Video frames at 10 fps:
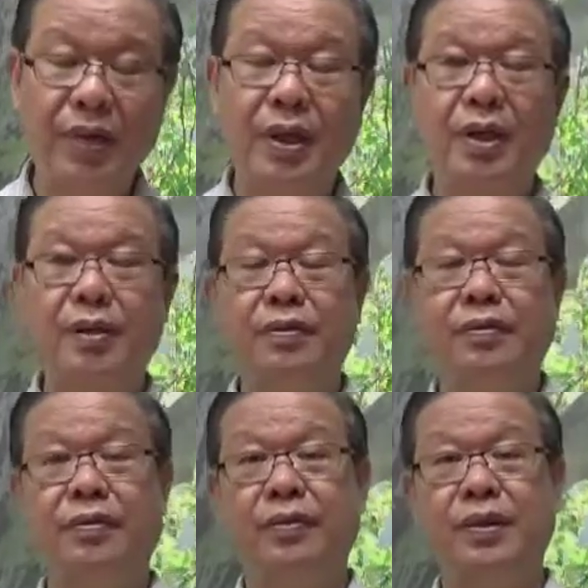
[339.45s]
have
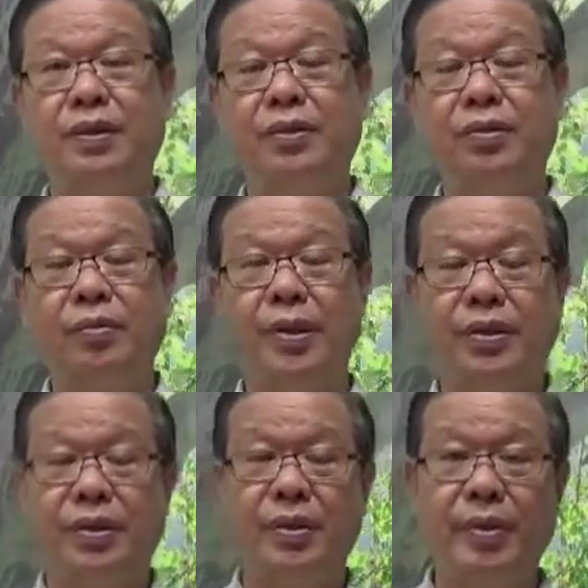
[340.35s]
two
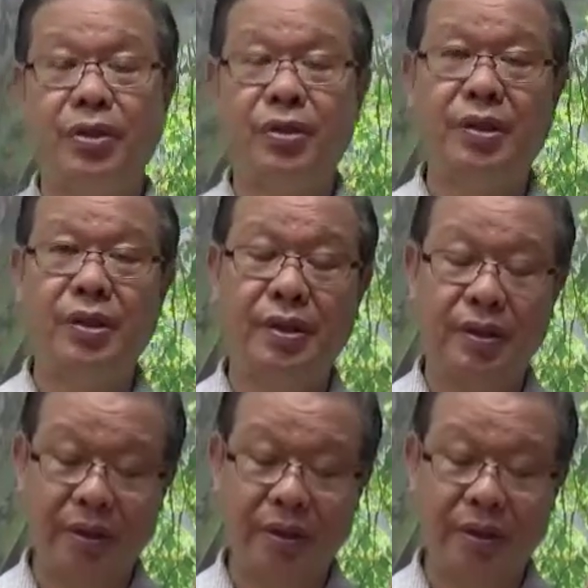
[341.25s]
places mentioned here.